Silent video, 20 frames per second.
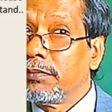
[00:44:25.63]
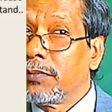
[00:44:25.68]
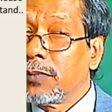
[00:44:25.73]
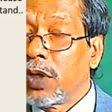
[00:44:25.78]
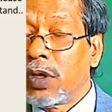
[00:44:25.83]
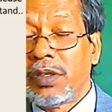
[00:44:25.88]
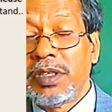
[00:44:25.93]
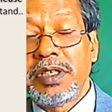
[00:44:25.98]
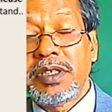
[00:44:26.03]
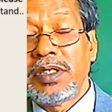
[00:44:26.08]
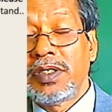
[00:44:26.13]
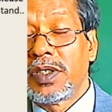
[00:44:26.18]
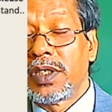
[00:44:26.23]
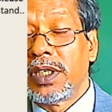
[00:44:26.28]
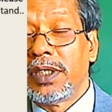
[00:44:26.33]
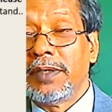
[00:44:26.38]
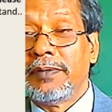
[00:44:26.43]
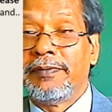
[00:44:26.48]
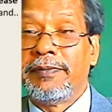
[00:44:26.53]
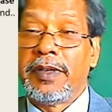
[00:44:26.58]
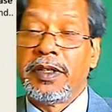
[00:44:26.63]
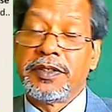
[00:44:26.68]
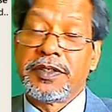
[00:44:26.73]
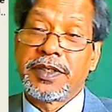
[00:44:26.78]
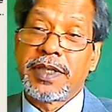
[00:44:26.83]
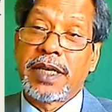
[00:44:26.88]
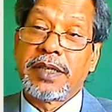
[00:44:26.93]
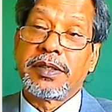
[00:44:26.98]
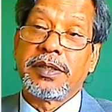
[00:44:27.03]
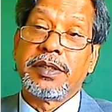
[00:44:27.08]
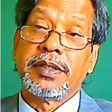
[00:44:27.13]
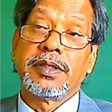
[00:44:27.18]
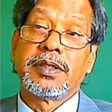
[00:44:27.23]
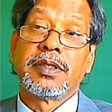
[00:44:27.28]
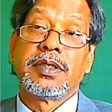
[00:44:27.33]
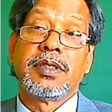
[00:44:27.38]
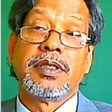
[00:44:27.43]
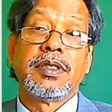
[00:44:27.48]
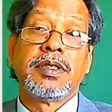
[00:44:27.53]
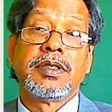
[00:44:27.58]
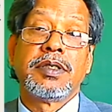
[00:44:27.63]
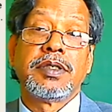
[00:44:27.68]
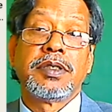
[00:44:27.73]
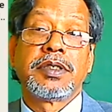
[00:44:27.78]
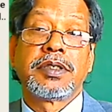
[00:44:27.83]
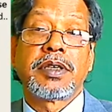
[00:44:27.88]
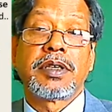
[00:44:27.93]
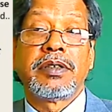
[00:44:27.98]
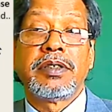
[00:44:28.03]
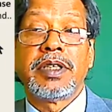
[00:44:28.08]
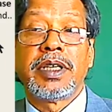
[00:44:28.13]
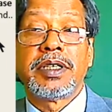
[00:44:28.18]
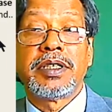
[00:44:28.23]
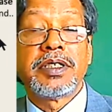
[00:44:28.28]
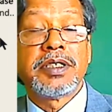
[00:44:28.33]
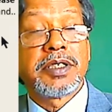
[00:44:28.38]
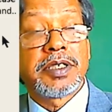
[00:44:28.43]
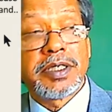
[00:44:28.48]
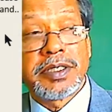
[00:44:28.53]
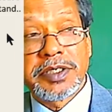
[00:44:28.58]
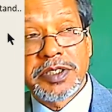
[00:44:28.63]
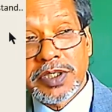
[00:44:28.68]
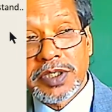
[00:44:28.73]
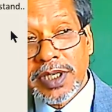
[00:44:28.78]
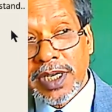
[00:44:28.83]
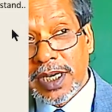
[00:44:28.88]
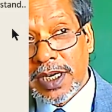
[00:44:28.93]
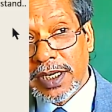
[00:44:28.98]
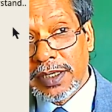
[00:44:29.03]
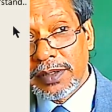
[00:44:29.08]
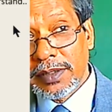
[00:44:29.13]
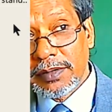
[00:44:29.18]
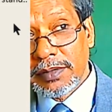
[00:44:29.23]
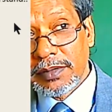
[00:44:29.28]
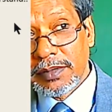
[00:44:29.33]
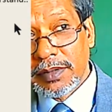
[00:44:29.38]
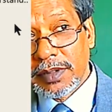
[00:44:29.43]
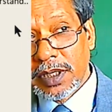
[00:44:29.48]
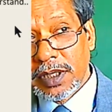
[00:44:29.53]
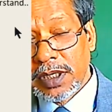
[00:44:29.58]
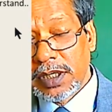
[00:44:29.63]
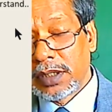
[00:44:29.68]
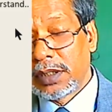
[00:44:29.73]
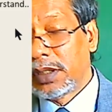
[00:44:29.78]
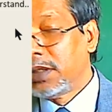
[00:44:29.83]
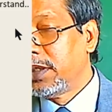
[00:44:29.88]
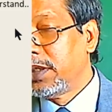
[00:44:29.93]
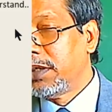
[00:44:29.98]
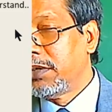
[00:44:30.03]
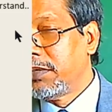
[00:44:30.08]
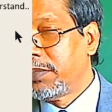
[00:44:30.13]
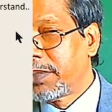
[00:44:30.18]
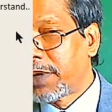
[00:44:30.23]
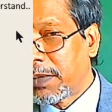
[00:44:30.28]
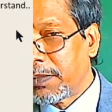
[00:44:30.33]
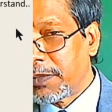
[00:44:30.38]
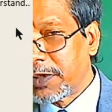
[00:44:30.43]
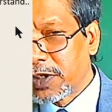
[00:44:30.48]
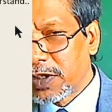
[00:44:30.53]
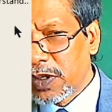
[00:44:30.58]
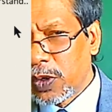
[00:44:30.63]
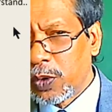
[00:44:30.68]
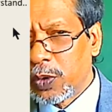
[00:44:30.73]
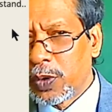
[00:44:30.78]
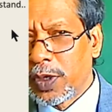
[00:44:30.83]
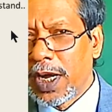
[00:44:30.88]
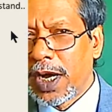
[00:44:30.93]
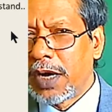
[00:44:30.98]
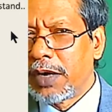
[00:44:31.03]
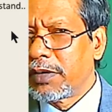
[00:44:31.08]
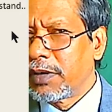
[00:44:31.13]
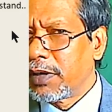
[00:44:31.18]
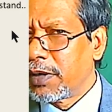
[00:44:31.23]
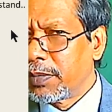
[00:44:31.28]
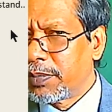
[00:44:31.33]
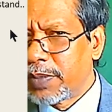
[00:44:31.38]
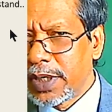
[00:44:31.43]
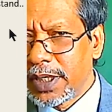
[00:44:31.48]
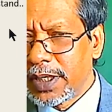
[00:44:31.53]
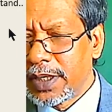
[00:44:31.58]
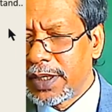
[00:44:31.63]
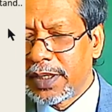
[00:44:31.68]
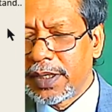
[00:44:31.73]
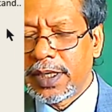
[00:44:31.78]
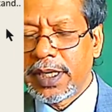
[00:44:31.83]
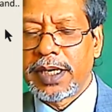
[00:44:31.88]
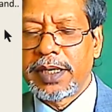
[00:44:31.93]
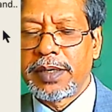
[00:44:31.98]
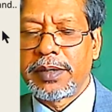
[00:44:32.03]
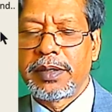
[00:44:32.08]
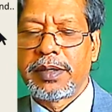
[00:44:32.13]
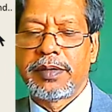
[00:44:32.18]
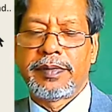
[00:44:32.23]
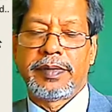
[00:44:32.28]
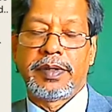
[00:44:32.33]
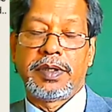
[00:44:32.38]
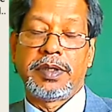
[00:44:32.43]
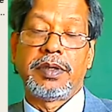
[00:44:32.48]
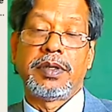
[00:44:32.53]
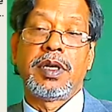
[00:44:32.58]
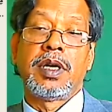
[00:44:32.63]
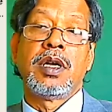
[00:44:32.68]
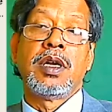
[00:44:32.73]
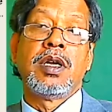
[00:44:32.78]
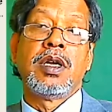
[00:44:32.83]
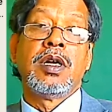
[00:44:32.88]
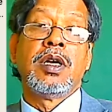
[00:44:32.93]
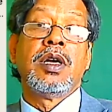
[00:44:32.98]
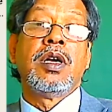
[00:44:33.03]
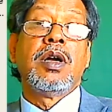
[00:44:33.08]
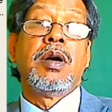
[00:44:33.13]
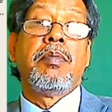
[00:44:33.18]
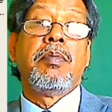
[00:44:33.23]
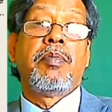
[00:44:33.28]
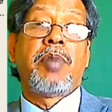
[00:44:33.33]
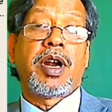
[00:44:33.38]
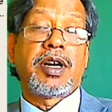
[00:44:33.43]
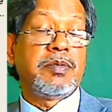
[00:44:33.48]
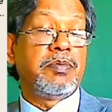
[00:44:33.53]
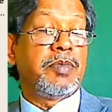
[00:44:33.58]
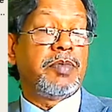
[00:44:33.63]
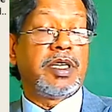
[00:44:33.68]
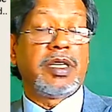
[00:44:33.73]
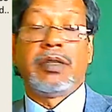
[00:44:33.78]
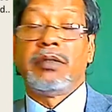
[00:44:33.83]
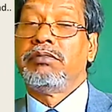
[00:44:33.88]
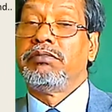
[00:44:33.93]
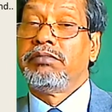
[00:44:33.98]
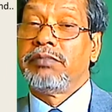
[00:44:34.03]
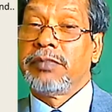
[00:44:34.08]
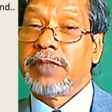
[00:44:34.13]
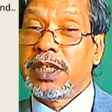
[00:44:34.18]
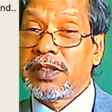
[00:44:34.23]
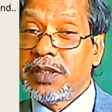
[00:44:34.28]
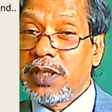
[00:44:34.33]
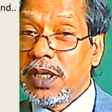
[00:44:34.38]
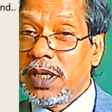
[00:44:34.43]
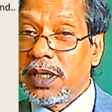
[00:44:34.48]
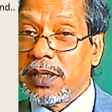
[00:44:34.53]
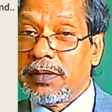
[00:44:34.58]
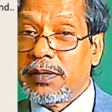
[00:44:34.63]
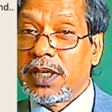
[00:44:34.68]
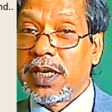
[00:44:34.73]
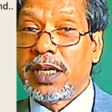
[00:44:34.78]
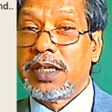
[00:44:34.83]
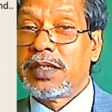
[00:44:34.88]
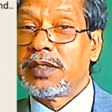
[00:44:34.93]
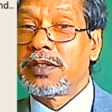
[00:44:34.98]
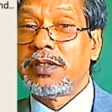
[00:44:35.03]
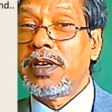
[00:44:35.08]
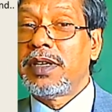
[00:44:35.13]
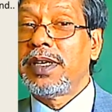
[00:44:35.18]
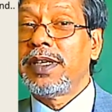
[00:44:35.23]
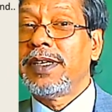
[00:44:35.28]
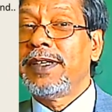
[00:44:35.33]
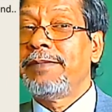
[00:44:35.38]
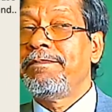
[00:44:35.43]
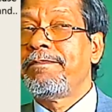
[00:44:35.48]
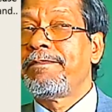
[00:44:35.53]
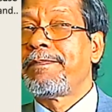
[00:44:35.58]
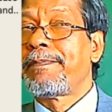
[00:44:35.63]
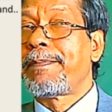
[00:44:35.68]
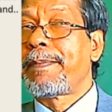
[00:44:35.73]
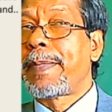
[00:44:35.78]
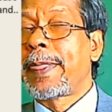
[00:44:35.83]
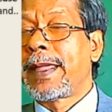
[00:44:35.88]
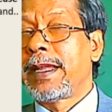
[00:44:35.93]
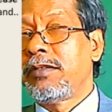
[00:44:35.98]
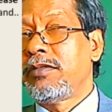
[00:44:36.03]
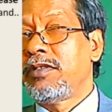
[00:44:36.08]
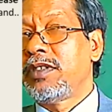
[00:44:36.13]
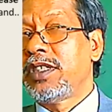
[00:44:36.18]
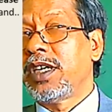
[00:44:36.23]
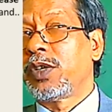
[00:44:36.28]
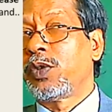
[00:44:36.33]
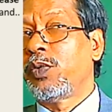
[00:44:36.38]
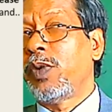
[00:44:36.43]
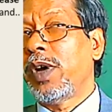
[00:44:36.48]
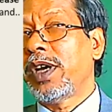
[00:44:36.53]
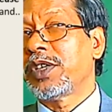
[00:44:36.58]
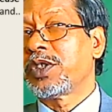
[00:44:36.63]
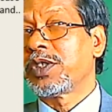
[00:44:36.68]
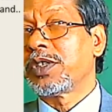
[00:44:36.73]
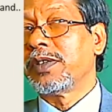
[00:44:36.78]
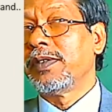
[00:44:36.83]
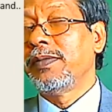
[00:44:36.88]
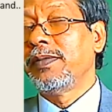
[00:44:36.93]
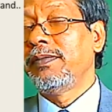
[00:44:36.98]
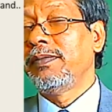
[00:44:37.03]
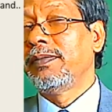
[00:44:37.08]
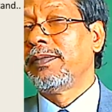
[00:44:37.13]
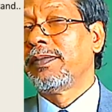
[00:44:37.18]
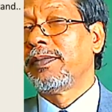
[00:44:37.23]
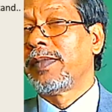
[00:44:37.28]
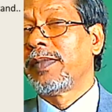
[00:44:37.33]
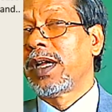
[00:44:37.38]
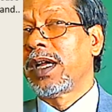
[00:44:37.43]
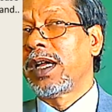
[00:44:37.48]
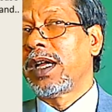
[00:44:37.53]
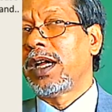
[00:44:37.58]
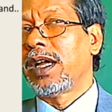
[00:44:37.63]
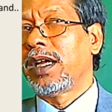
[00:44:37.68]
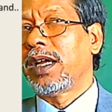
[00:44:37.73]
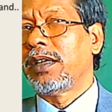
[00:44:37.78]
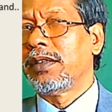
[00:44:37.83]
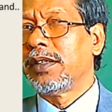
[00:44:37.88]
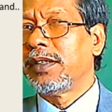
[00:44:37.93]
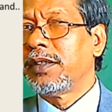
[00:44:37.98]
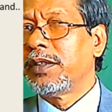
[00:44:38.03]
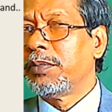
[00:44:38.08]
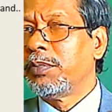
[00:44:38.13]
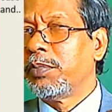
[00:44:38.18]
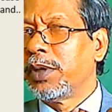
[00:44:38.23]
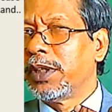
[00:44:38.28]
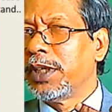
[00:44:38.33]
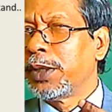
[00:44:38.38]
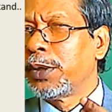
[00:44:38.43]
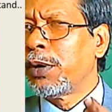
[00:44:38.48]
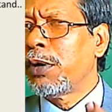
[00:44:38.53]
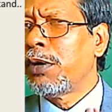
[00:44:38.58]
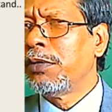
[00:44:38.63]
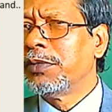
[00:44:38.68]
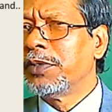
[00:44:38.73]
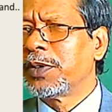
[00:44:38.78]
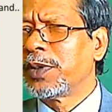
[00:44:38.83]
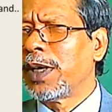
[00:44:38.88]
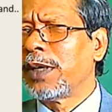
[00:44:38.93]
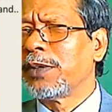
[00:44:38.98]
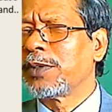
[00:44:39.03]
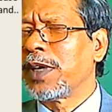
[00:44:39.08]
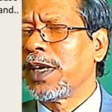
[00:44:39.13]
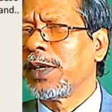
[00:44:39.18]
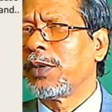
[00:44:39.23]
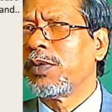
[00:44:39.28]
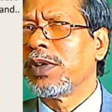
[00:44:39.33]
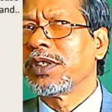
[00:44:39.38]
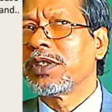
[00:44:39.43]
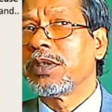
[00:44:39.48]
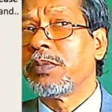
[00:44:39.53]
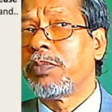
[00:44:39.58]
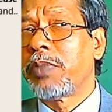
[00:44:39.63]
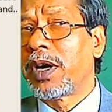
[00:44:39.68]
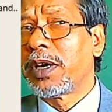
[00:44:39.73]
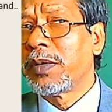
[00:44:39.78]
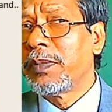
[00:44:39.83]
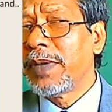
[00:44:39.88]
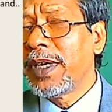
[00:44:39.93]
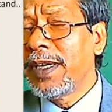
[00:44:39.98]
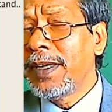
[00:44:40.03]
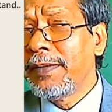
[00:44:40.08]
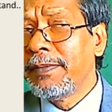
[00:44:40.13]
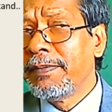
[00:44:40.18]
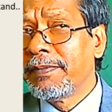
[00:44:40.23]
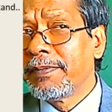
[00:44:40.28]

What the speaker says: Or you can say the full sentence. Sorry, I didn't understand. And they'll probably slow down and repeat it again for you. Pardon me. That's it. And it's not really a question, but the tone sounds like a question. Pardon me.